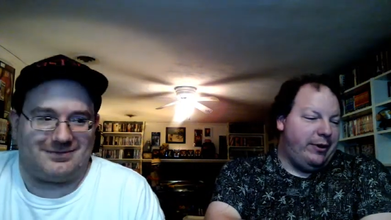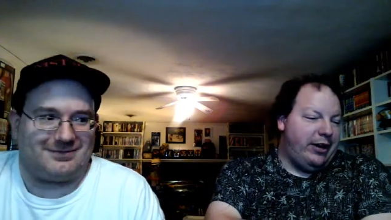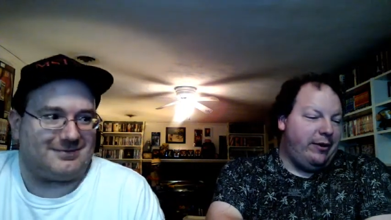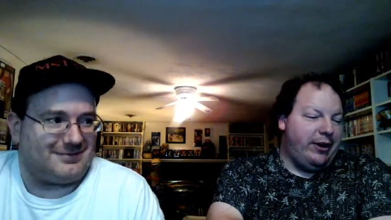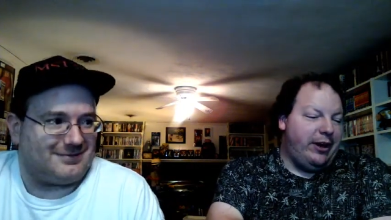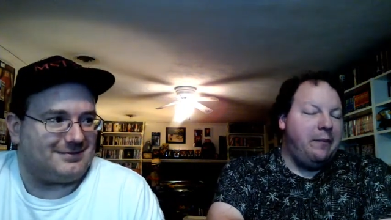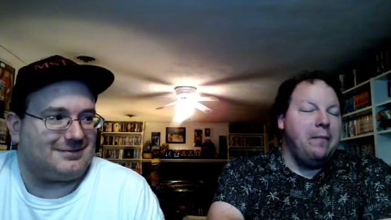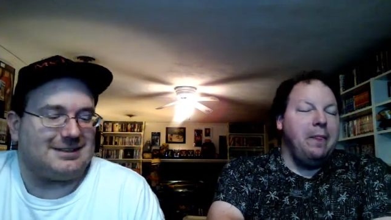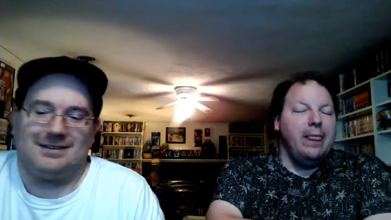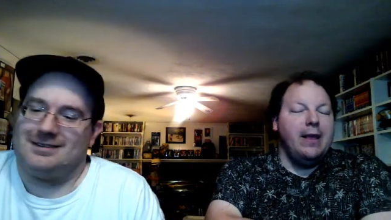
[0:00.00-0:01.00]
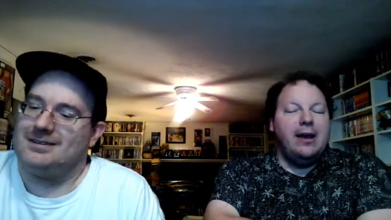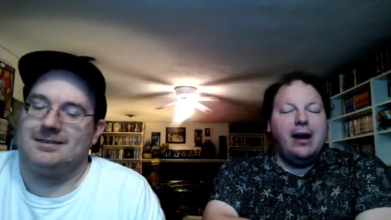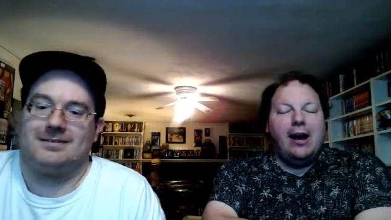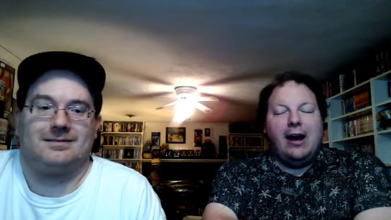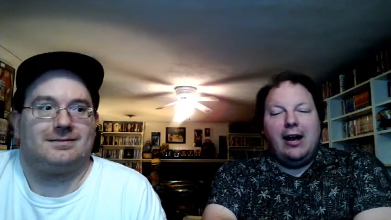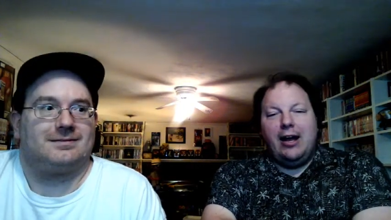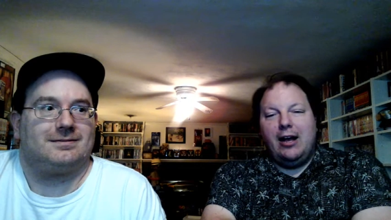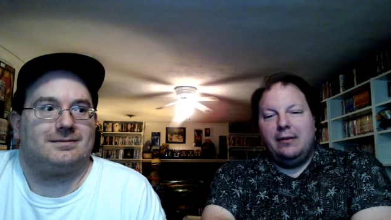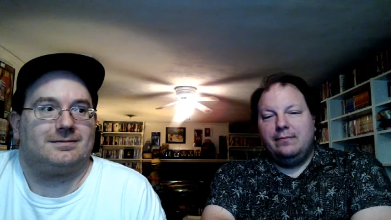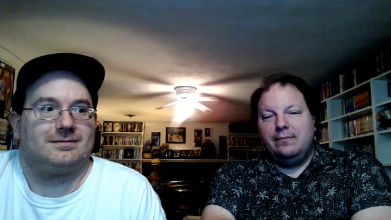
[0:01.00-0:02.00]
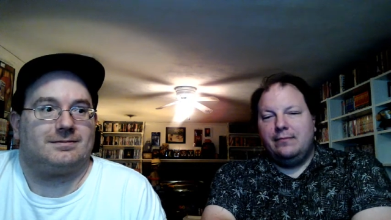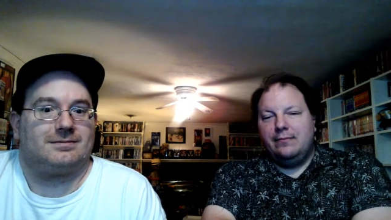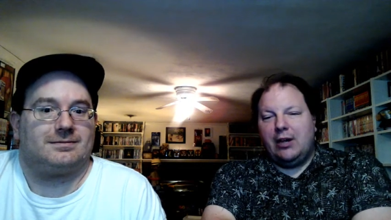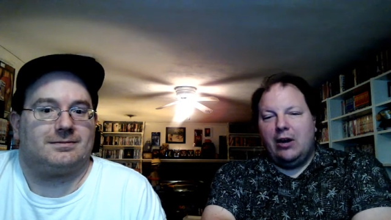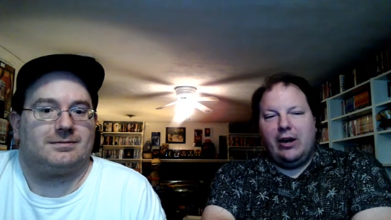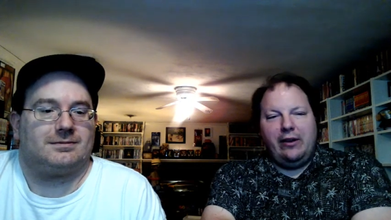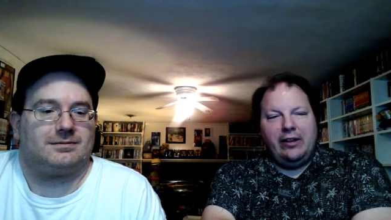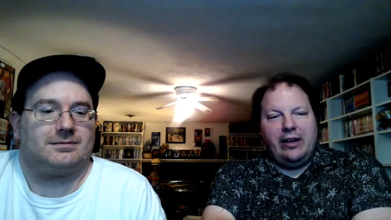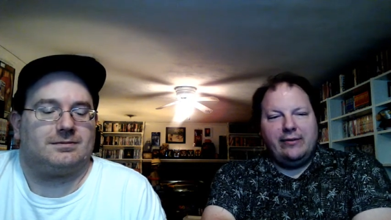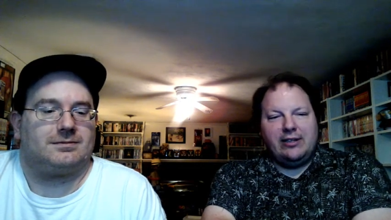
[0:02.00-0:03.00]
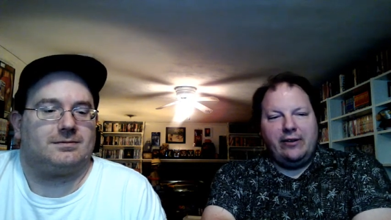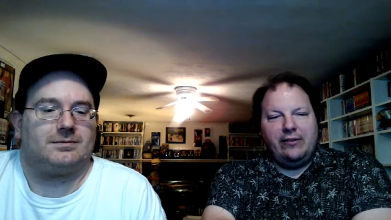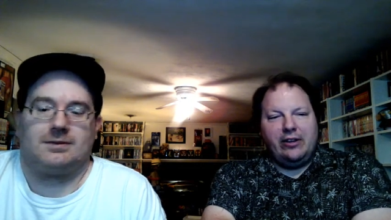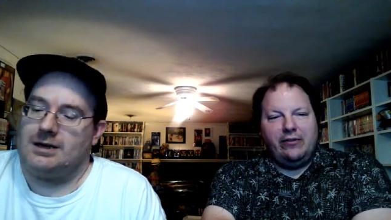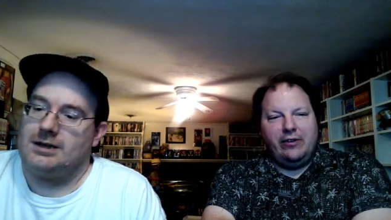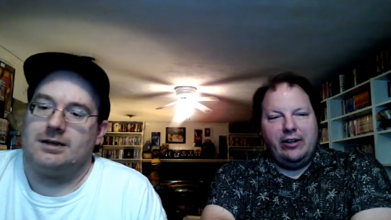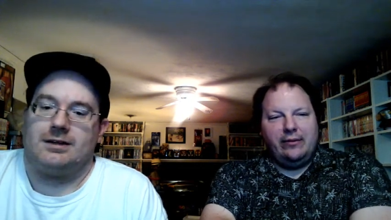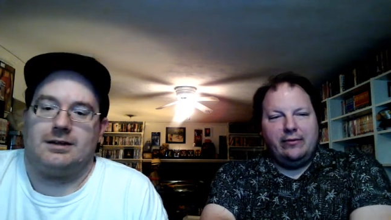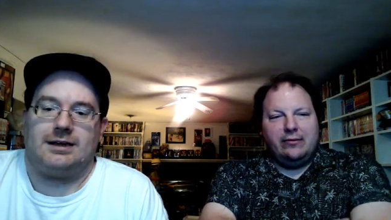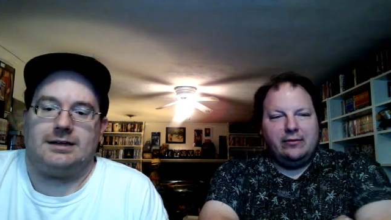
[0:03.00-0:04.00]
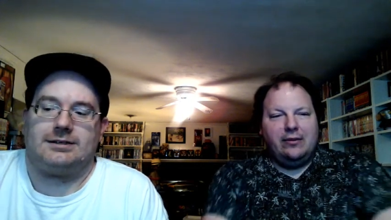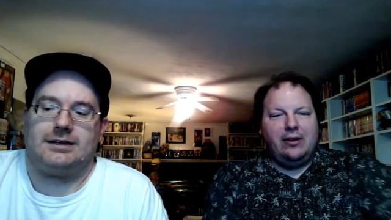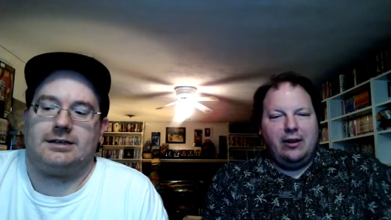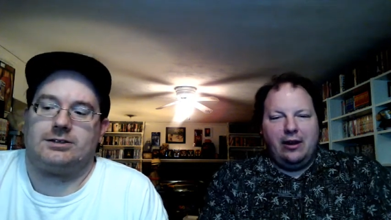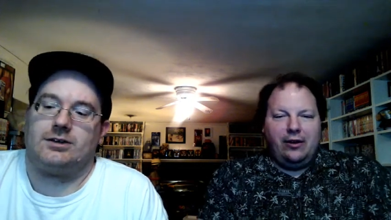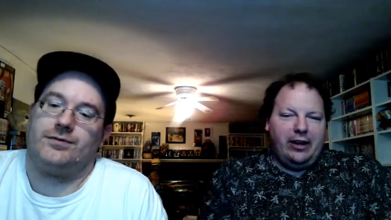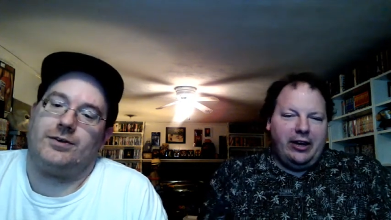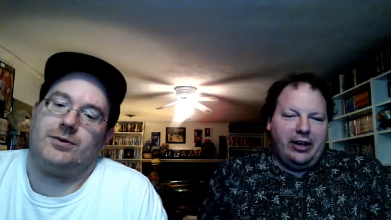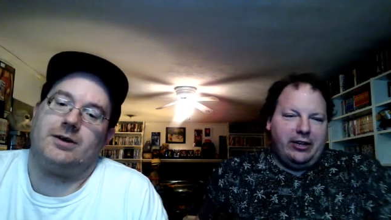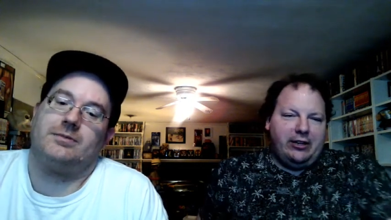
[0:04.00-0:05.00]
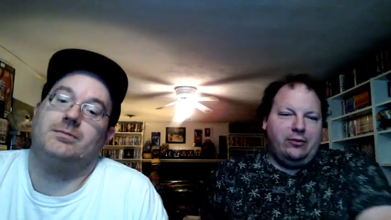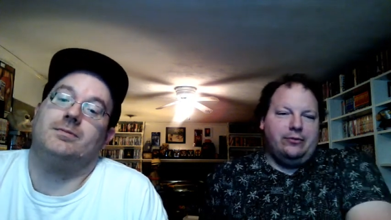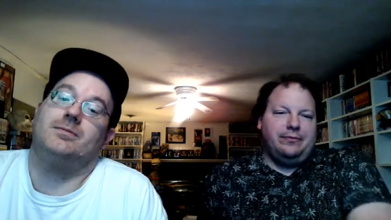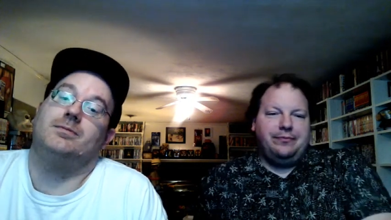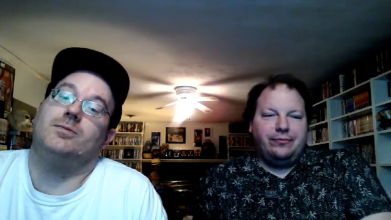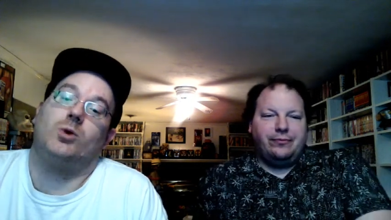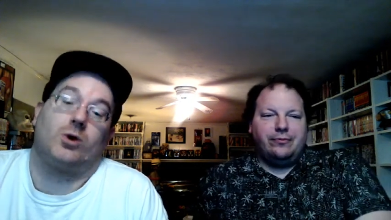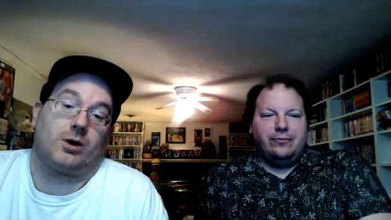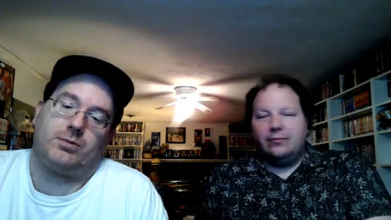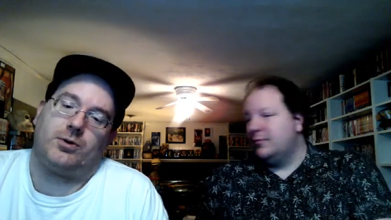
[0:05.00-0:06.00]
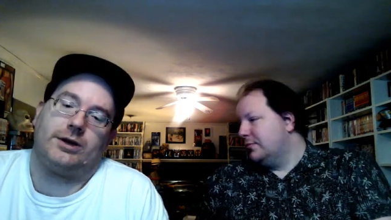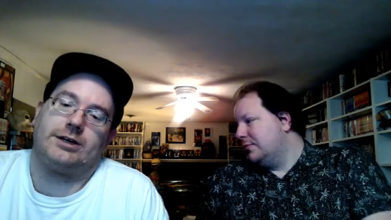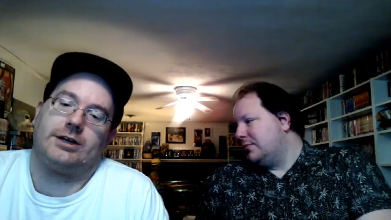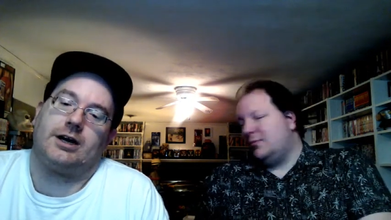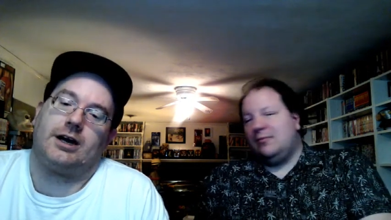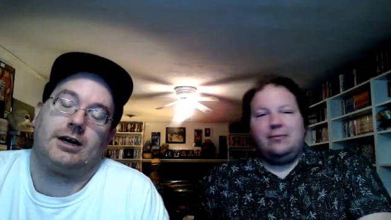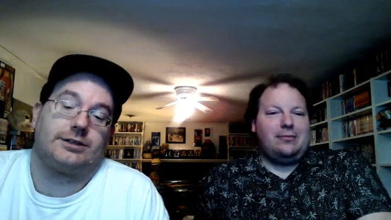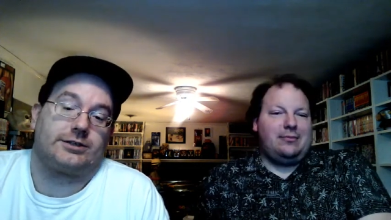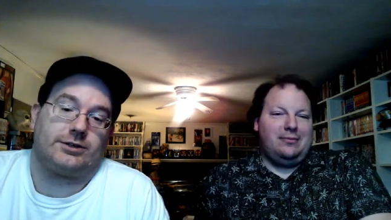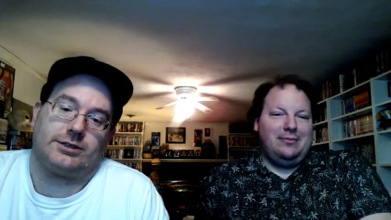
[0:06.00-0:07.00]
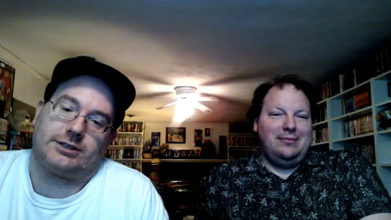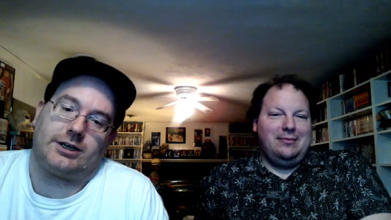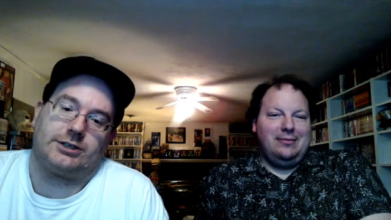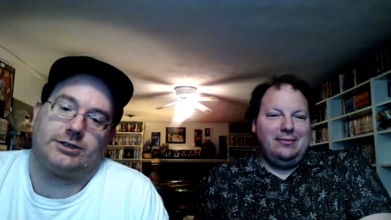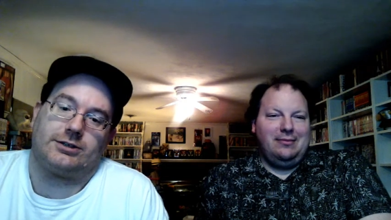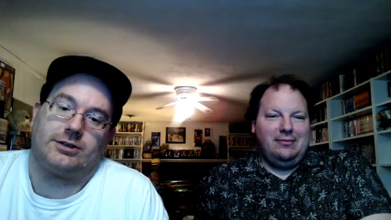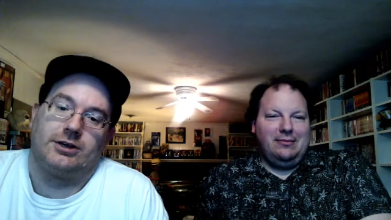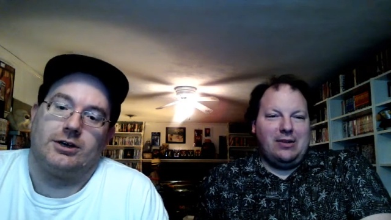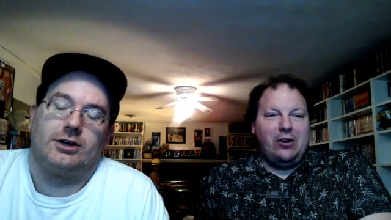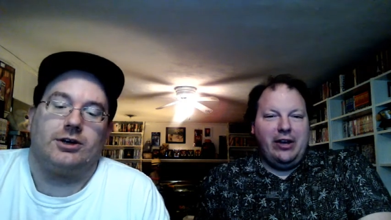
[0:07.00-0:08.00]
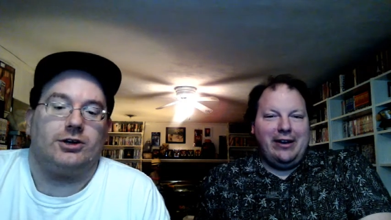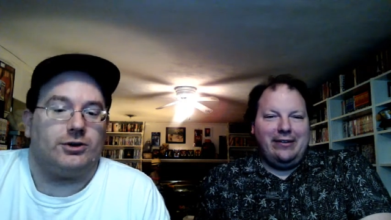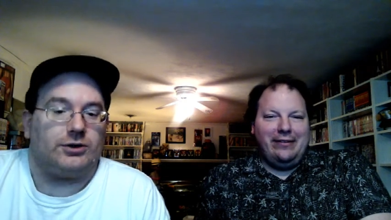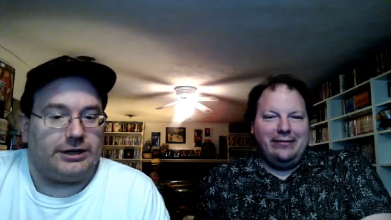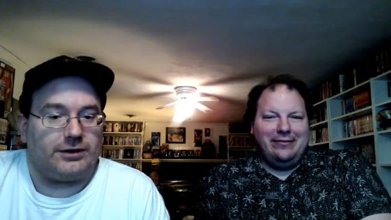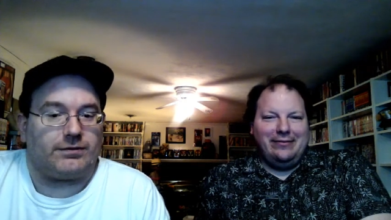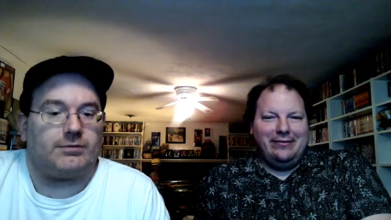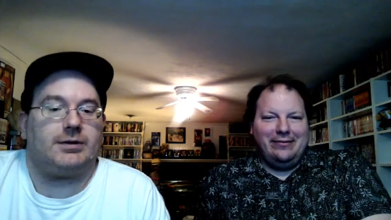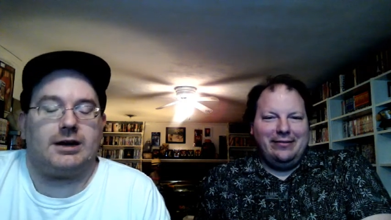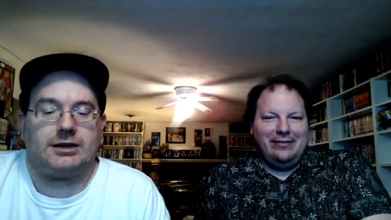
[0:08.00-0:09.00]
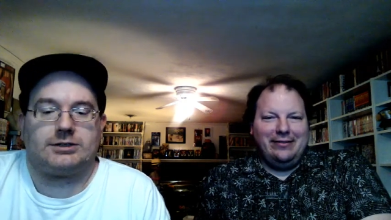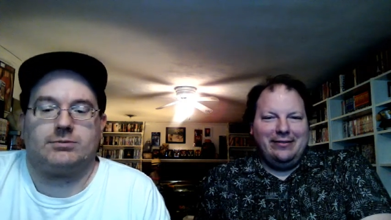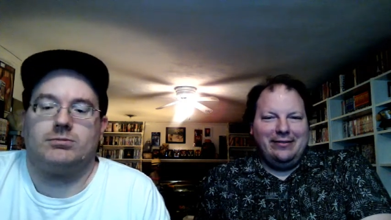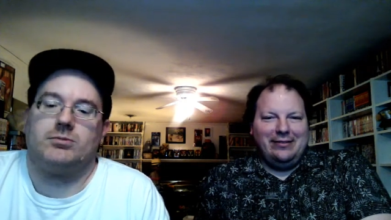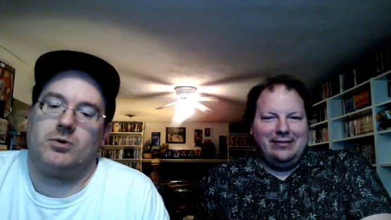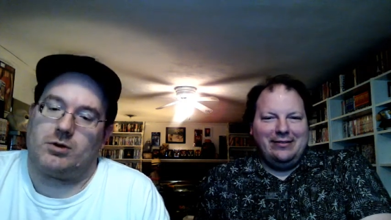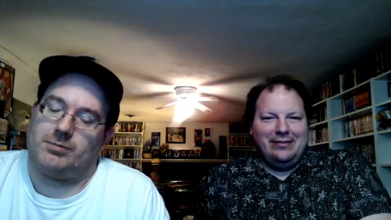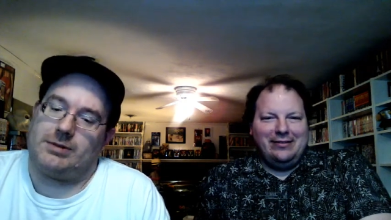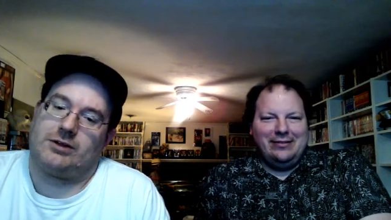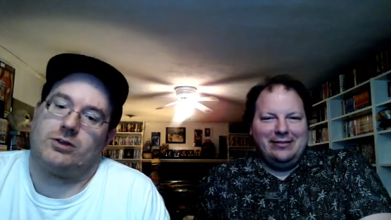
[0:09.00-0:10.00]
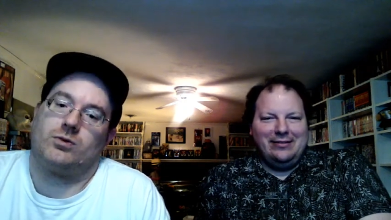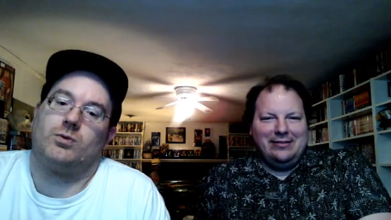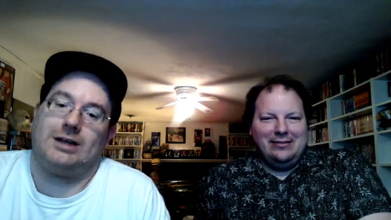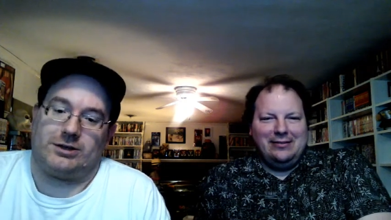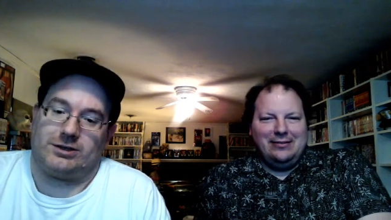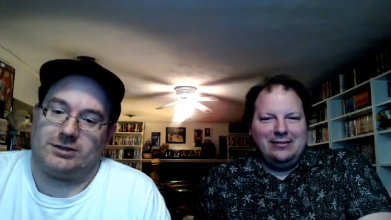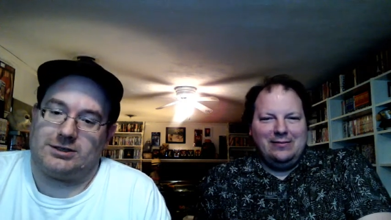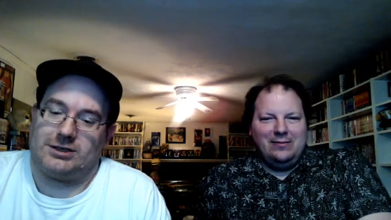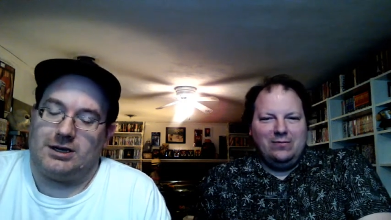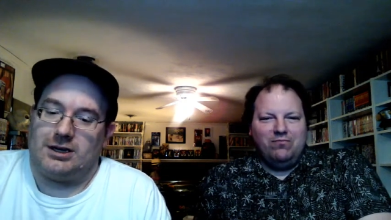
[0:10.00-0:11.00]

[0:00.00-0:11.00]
Speaker 1: But anyway, um, all right. That was everything, wasn't it? That's it. So all if right, you want cool. more
Speaker 2: poignant Oscar discussion, oh yeah, you'll hear from us more about the winners